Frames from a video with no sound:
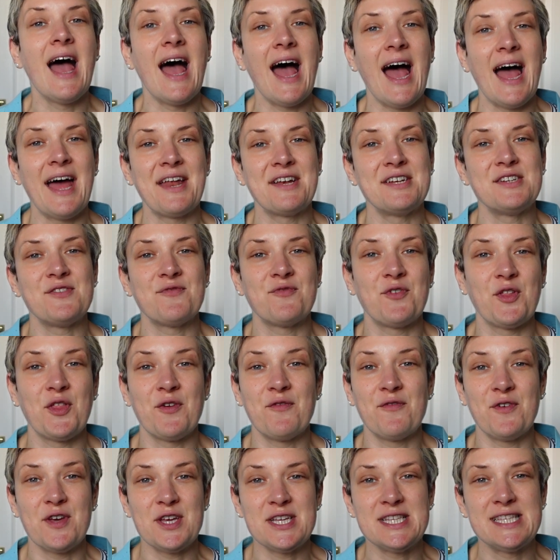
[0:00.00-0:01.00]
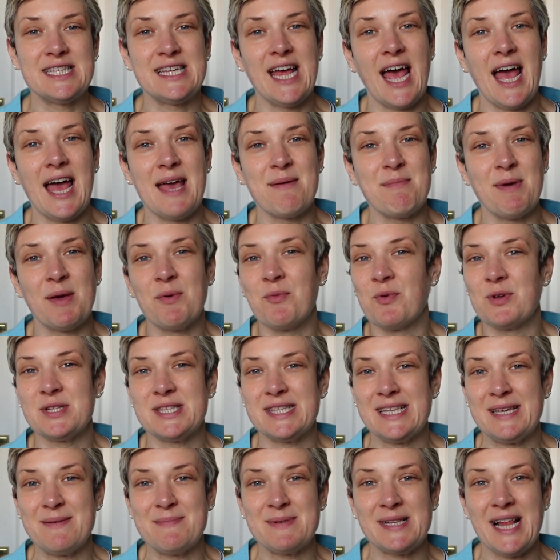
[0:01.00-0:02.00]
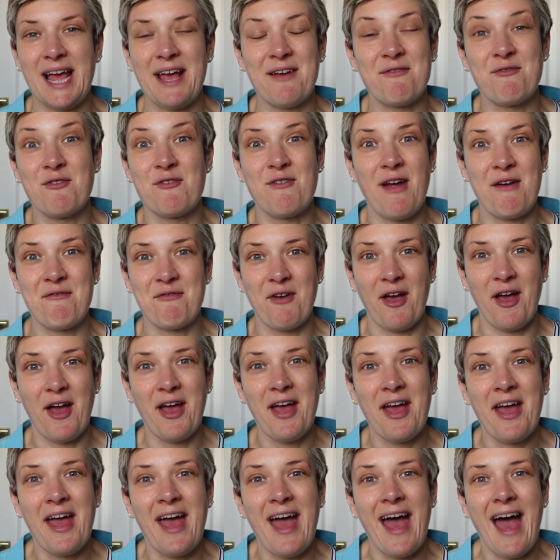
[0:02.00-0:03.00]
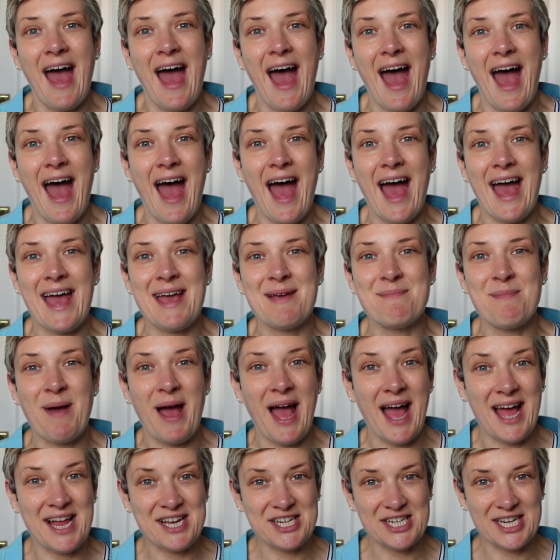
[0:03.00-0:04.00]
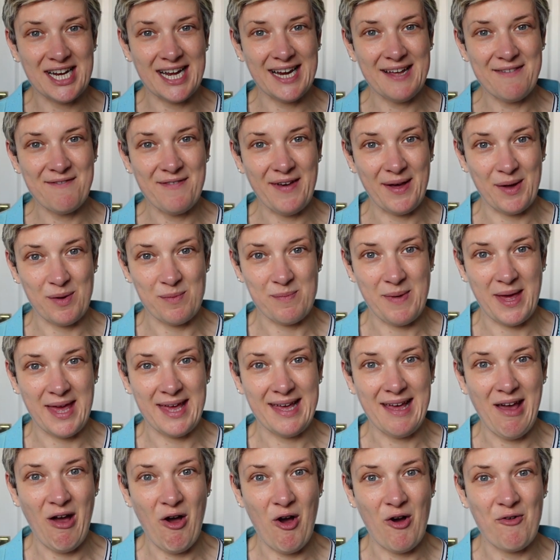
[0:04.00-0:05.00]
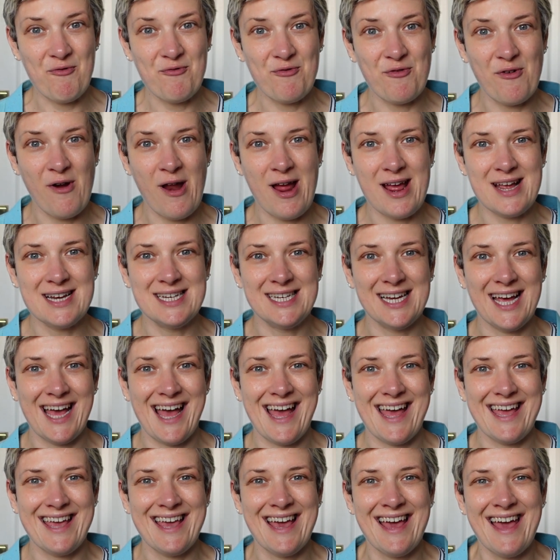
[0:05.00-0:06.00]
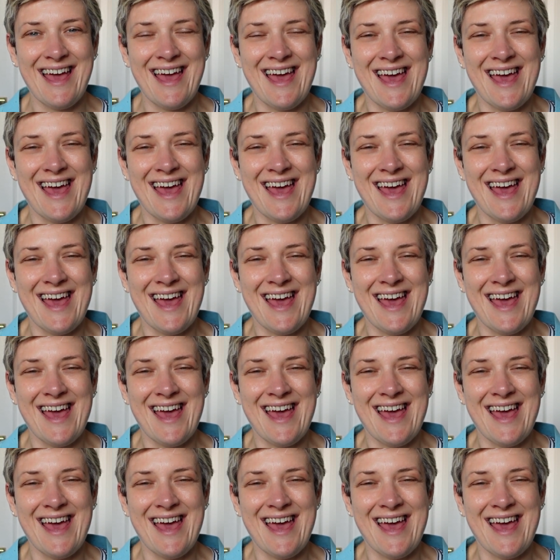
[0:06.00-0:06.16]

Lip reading: And for the first time in what seems like forever, I'm actually filming on Friday.